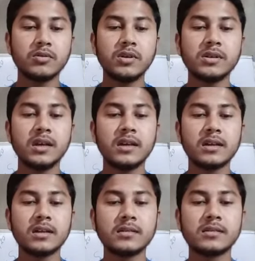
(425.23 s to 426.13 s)
which
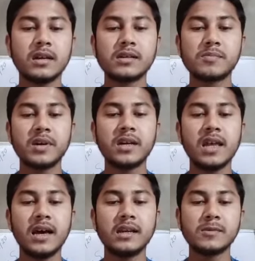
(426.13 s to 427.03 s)
increase the speed
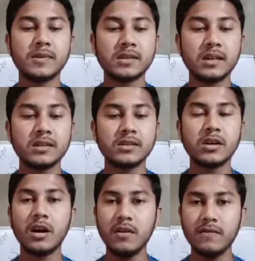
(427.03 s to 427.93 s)
and efficiency
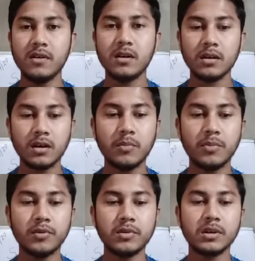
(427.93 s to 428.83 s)
of
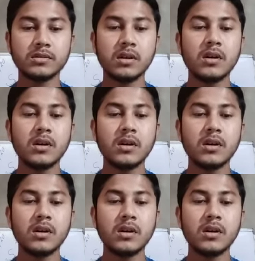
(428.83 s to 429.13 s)
computers.